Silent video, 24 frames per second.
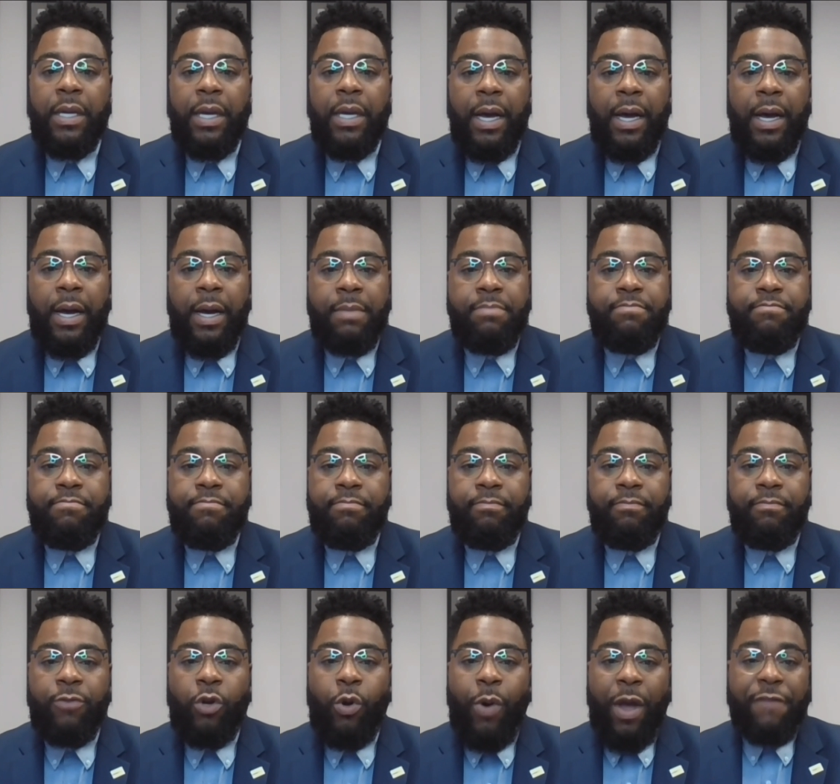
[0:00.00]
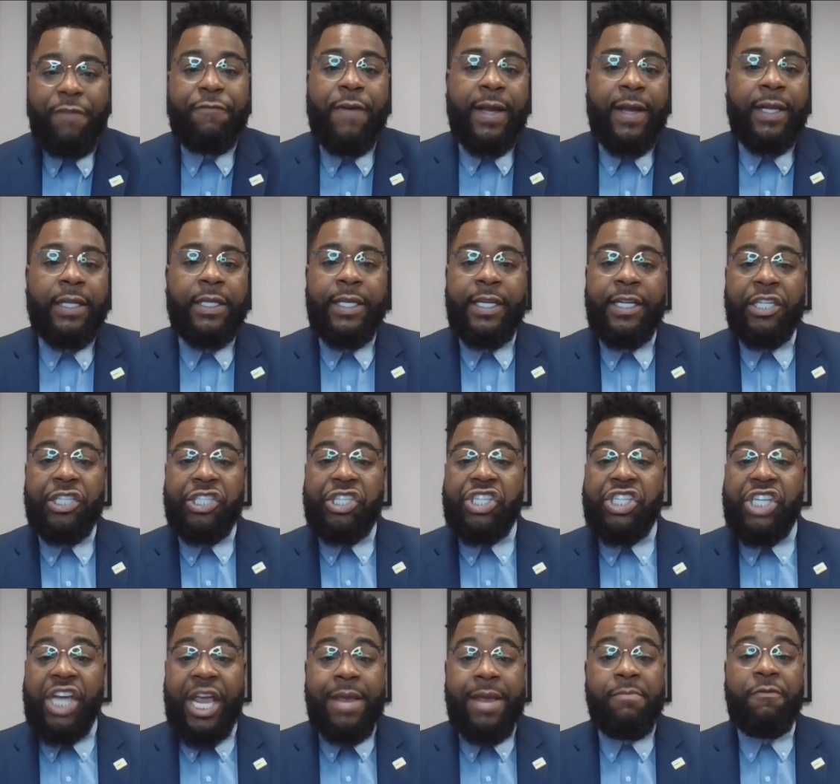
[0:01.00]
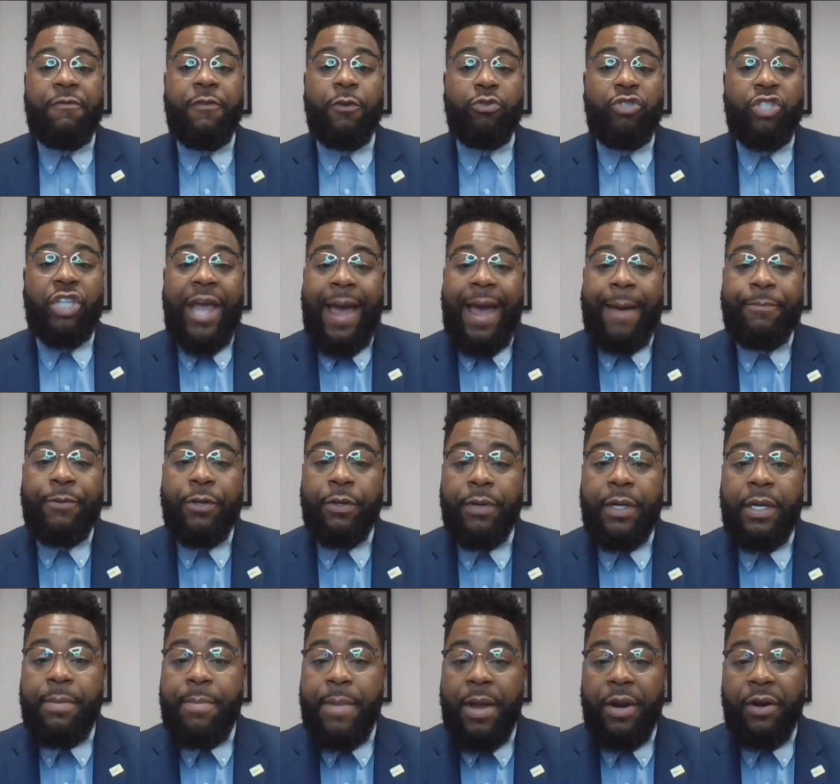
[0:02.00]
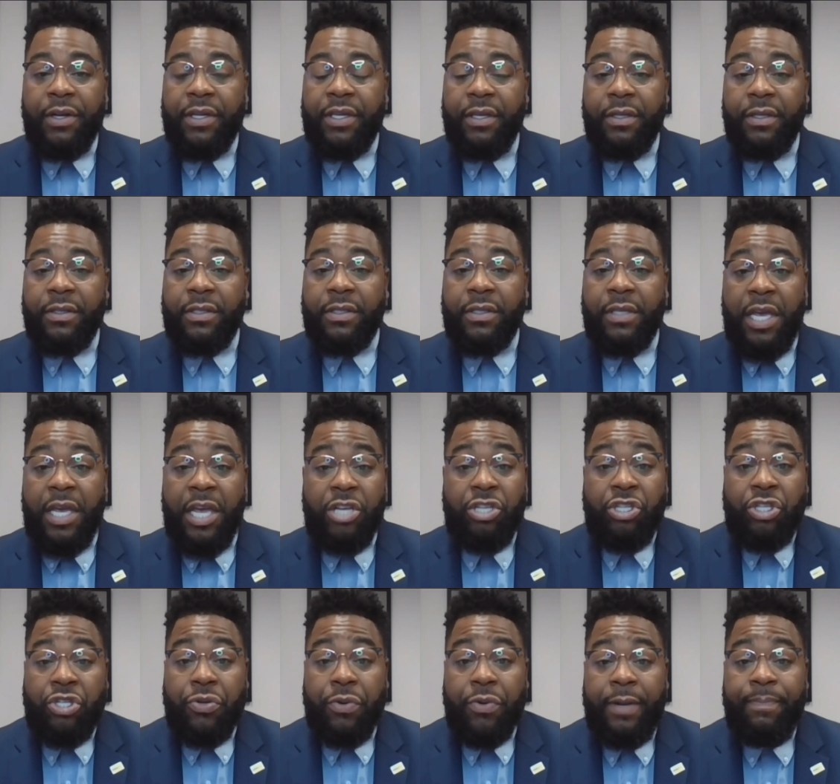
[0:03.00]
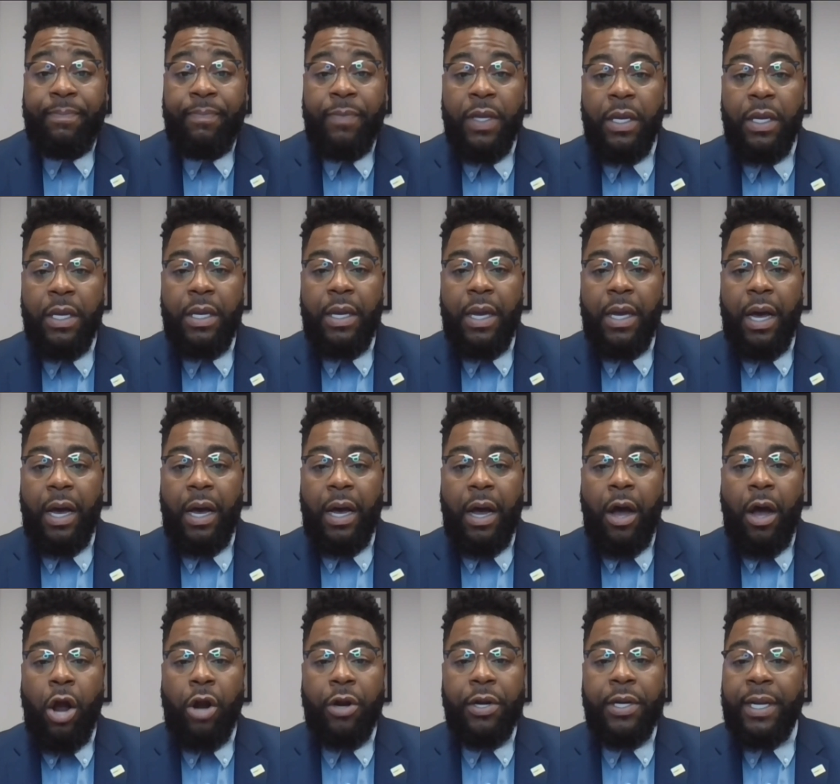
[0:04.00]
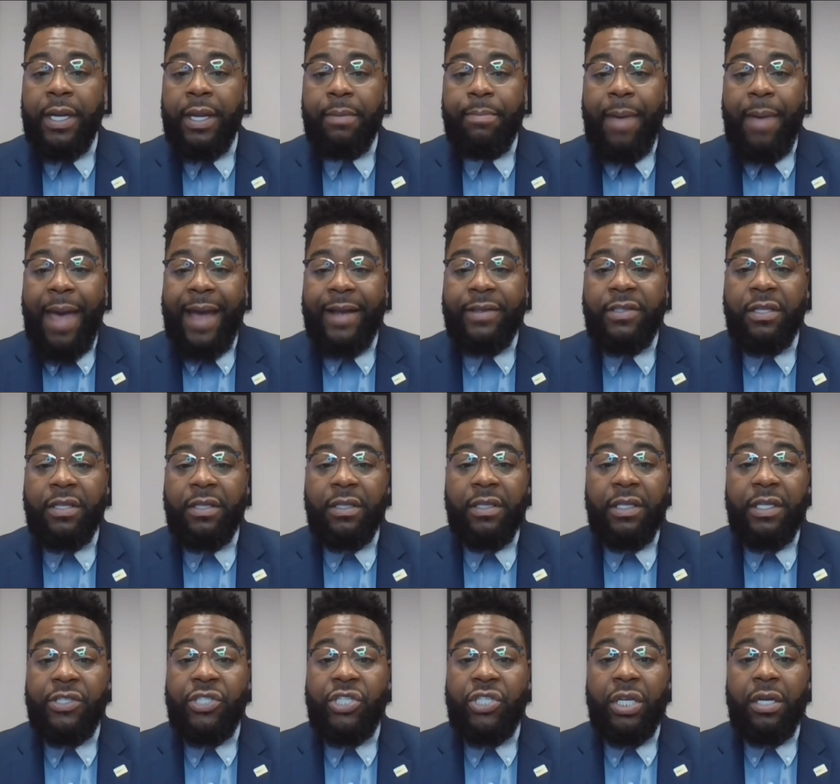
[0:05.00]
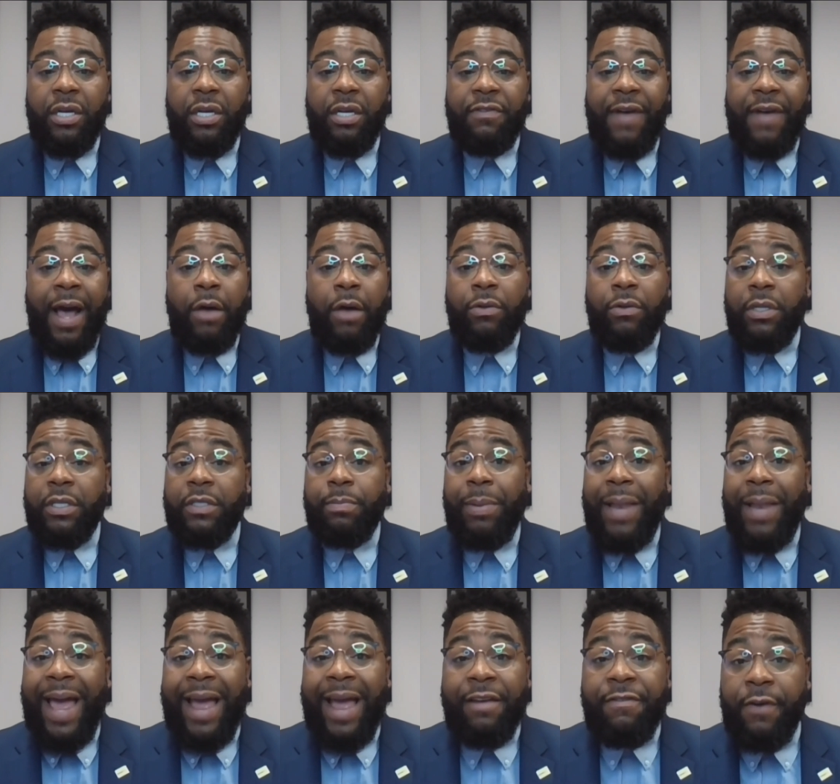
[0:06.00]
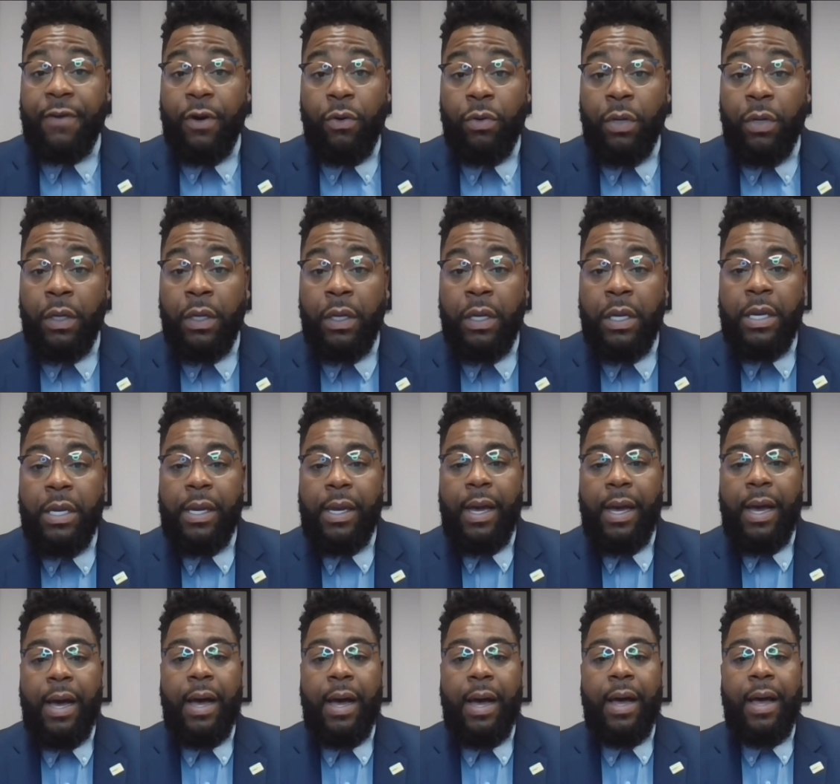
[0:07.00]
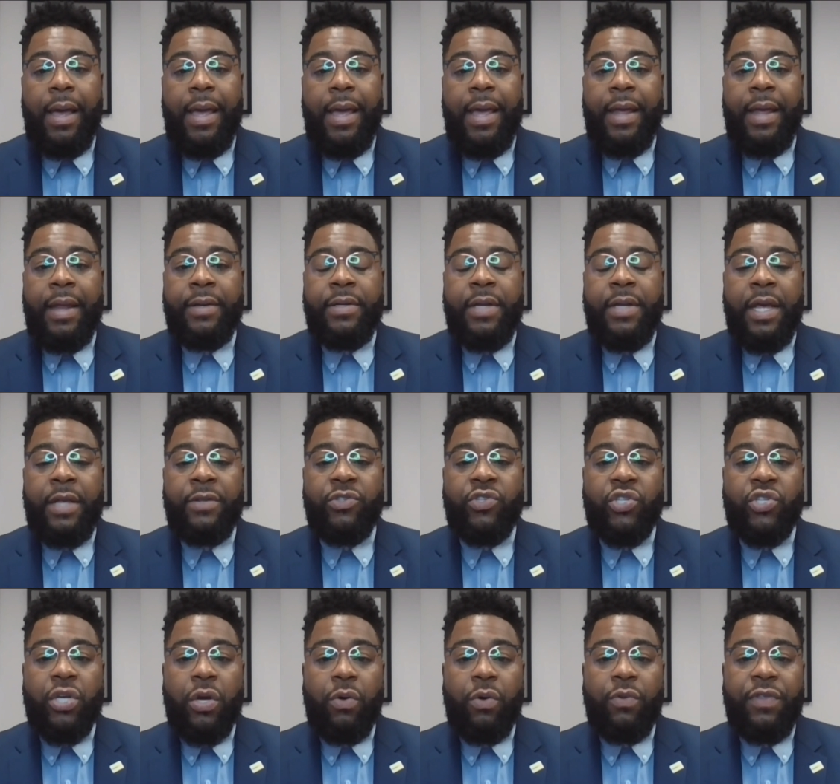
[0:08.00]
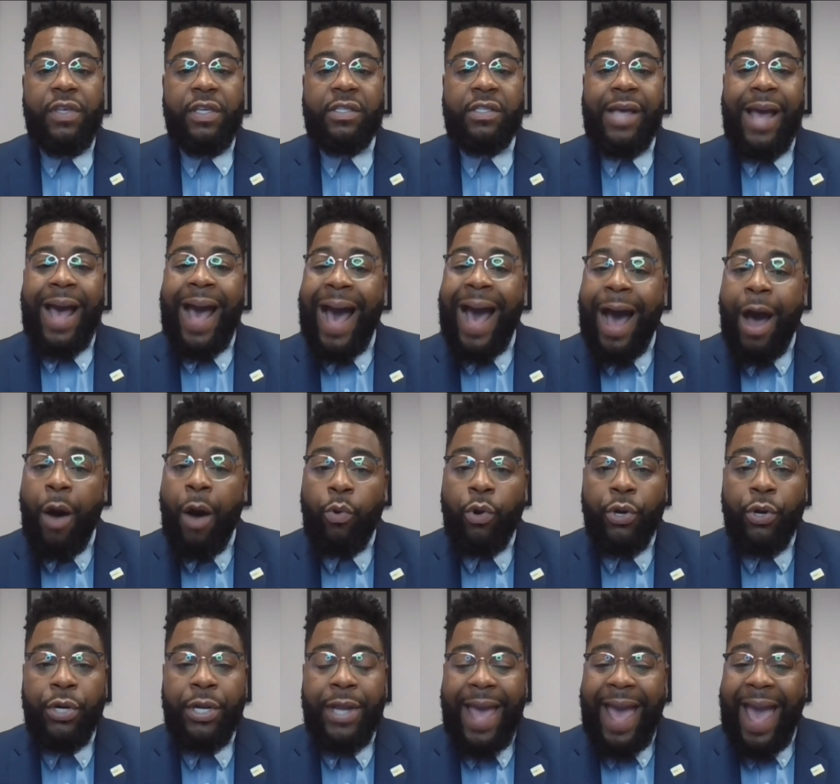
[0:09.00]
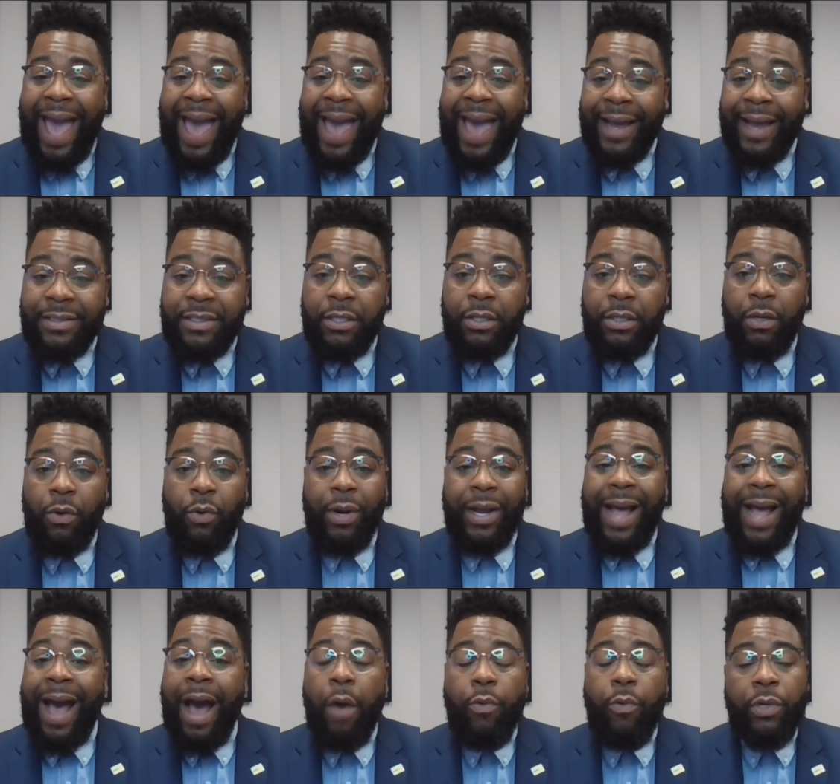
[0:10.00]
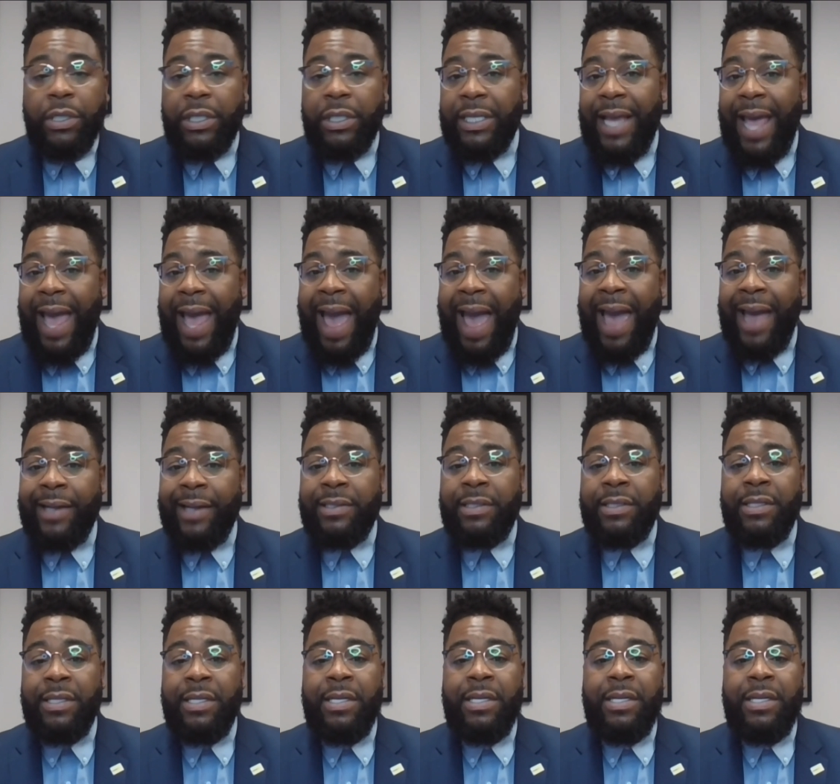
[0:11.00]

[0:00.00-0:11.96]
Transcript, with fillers: um, quite frankly, in a shameful chapter in America's history, uh, harkening back to the lynching of countless black folk. Uh, and, and so this coward act or cowardly act